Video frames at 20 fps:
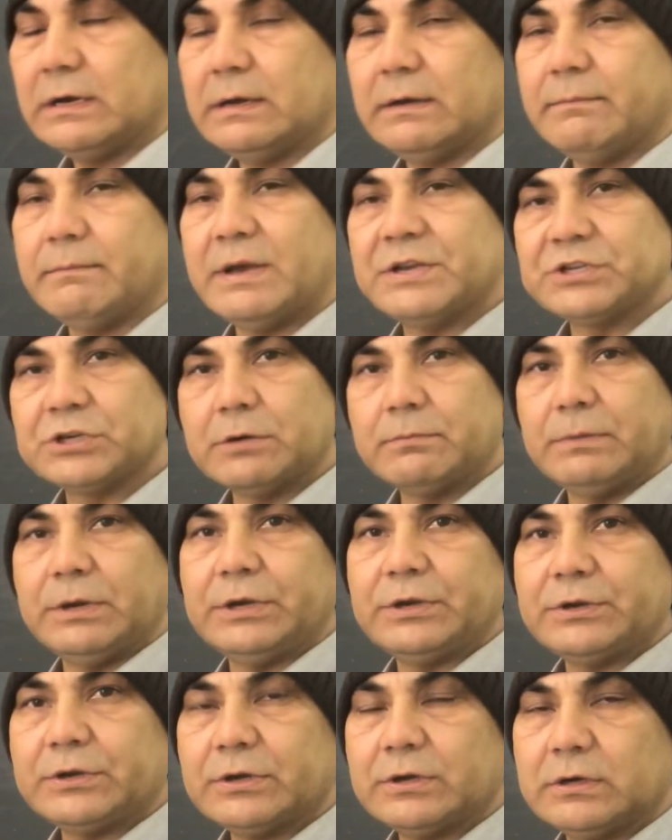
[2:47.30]

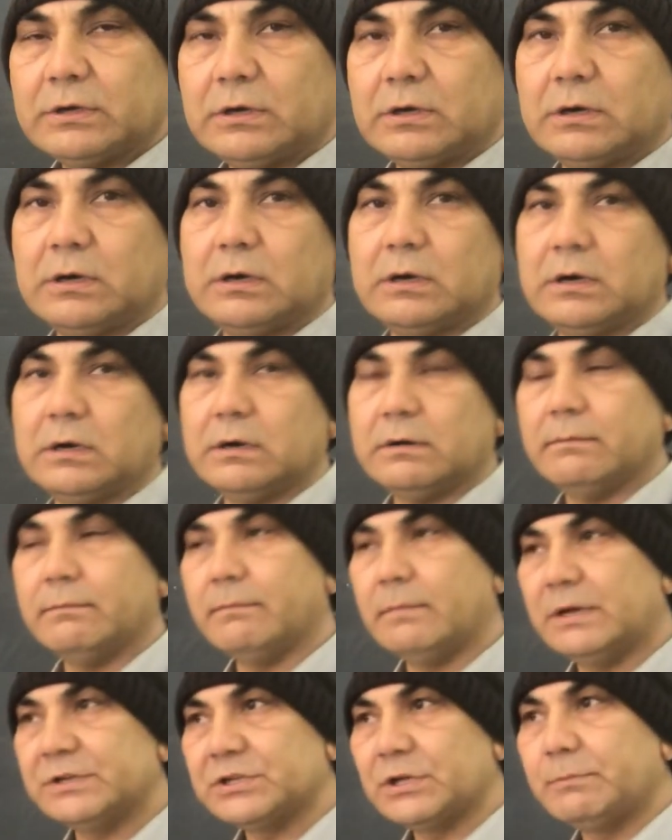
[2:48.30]
measurement
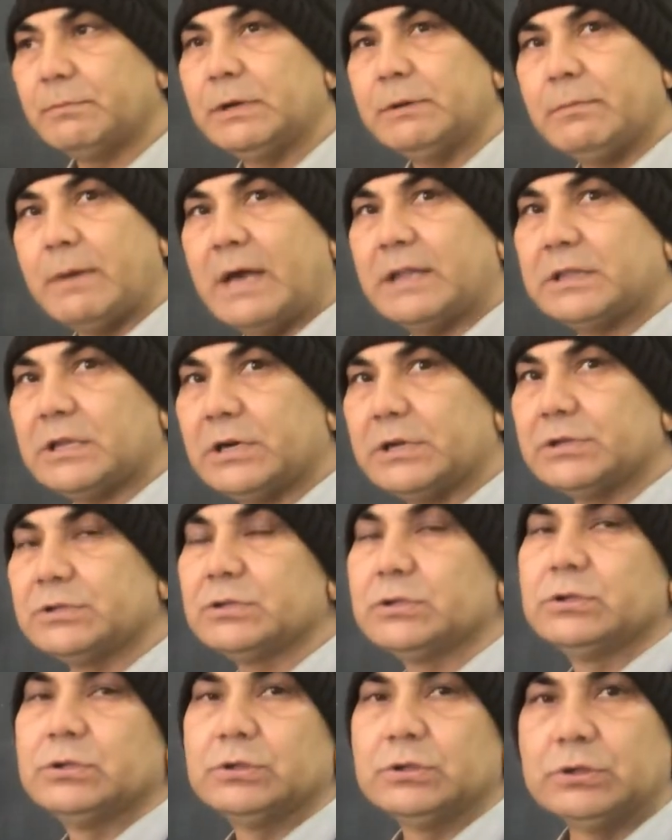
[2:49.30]

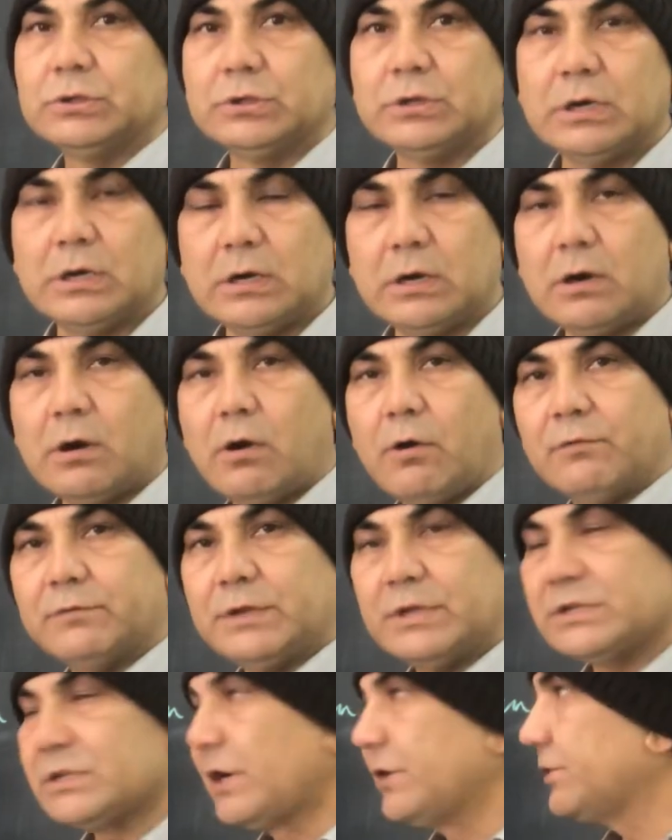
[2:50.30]
method of
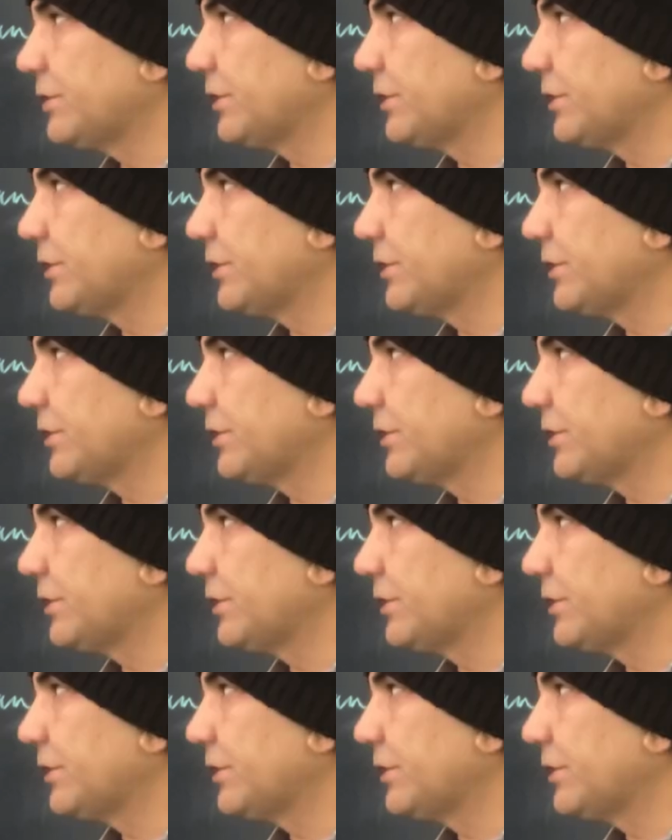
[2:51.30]
the center